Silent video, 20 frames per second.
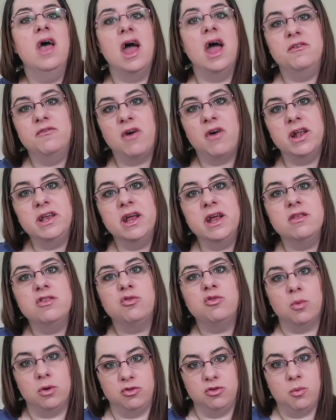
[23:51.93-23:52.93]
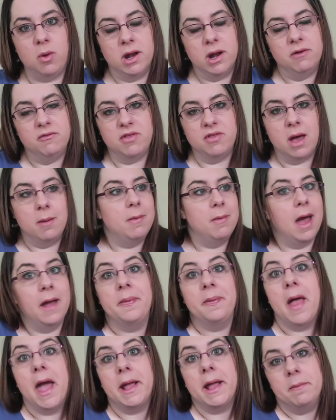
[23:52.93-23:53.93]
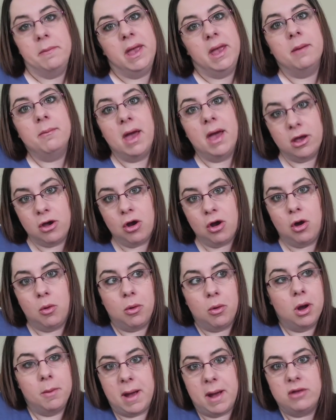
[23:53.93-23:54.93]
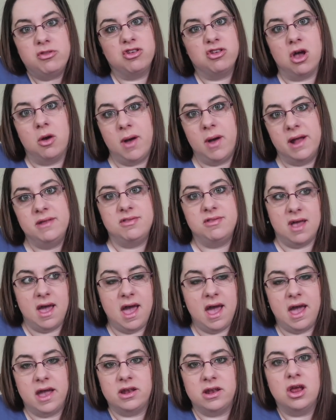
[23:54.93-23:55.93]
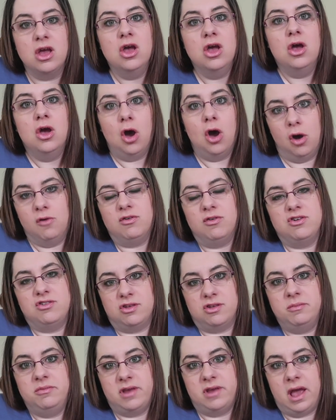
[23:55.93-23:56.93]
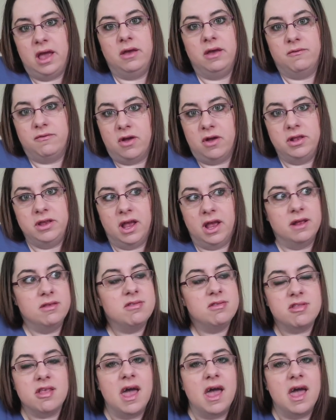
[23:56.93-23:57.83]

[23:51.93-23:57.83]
And Funyuns was one of them. And like, me and my girl were about to go head to head over some dang Funyuns.